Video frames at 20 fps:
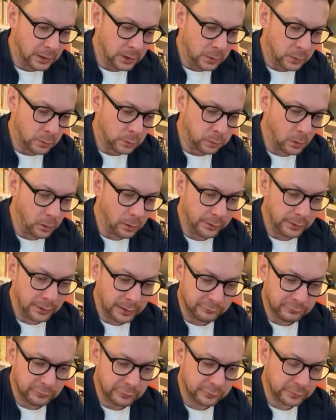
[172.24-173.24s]
One,
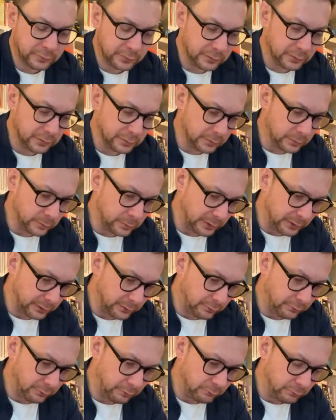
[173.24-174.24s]
I've just been
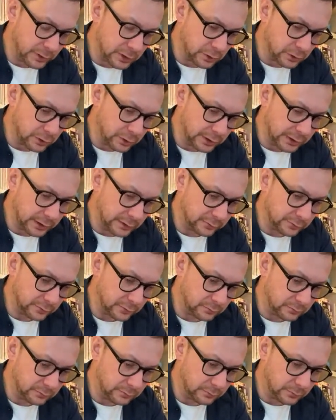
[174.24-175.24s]
recording
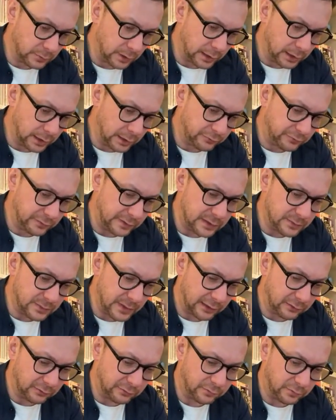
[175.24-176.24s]
some
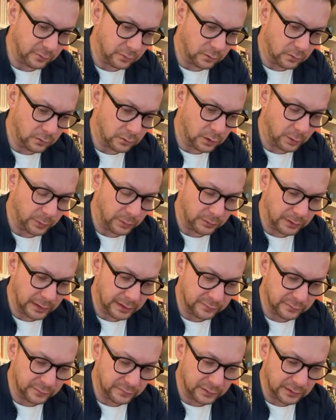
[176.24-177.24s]
feedback for
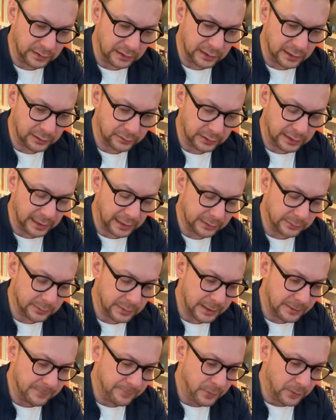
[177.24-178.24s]
copywriters in our
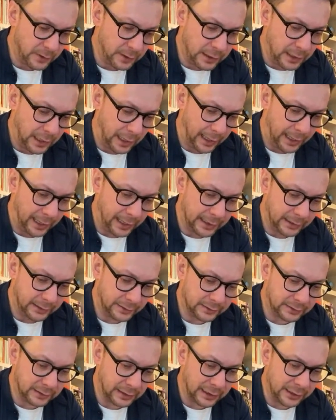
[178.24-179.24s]
academy,
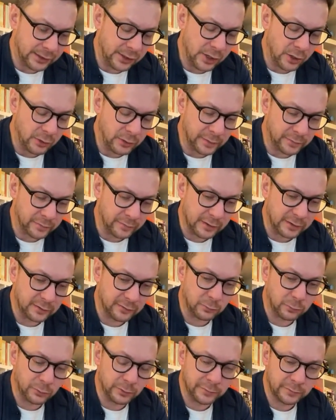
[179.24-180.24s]
and I noticed
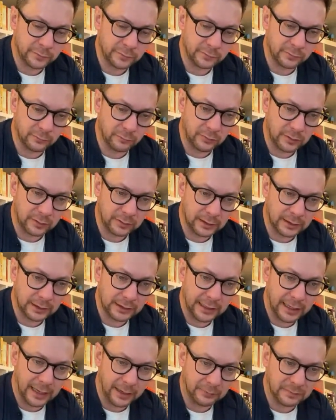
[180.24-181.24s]
this was something that
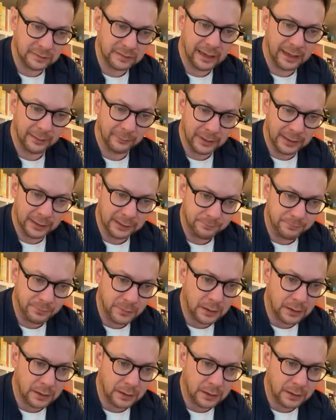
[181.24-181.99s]
kept happening.